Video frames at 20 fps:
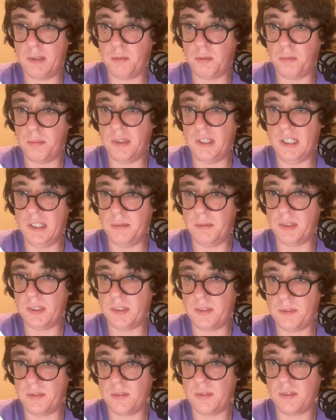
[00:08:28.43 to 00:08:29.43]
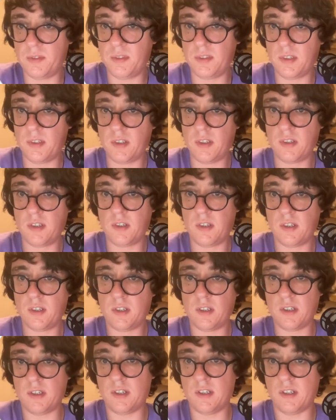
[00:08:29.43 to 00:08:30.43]
Admin 1.4.
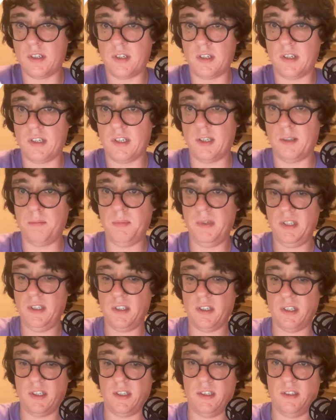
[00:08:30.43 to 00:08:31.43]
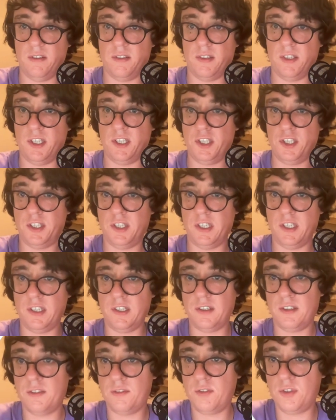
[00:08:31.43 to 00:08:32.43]
Okay, we have
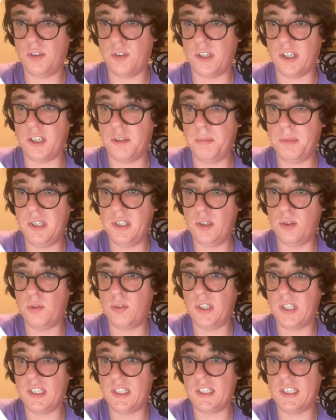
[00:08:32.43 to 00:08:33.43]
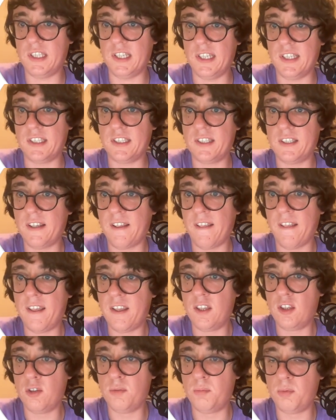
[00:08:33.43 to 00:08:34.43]
the admin. Well,
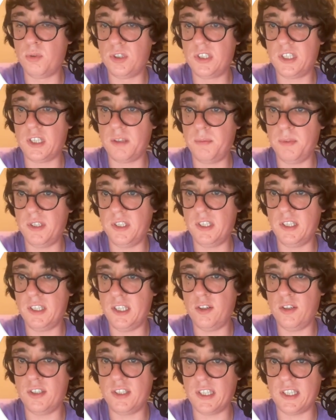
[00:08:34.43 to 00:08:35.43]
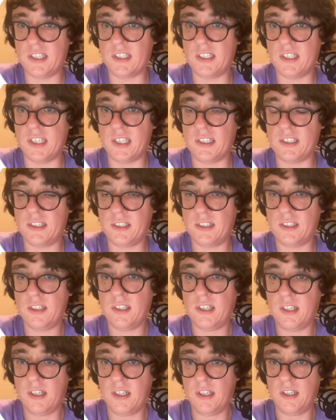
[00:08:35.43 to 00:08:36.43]
let the admin create ideas.
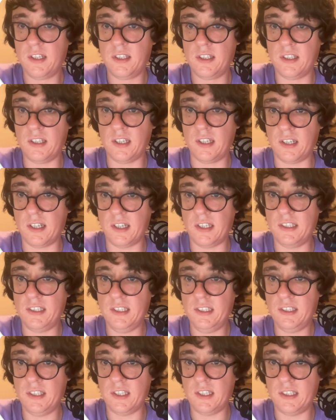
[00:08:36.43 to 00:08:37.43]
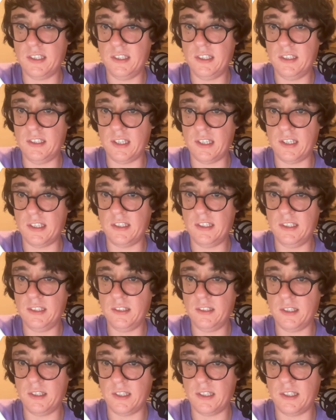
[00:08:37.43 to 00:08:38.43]
Okay, 1111.
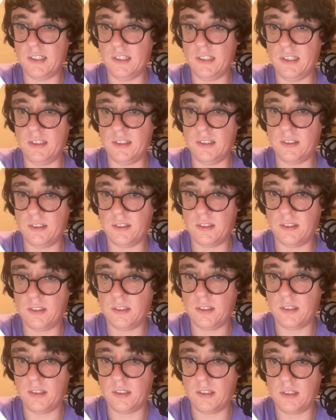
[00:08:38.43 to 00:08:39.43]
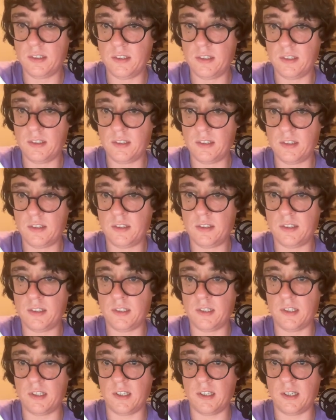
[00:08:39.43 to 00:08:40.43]
Yes, entering
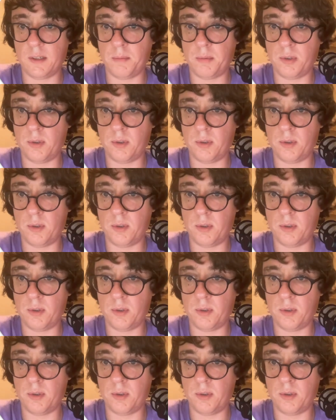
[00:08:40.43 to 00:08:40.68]
protection mode.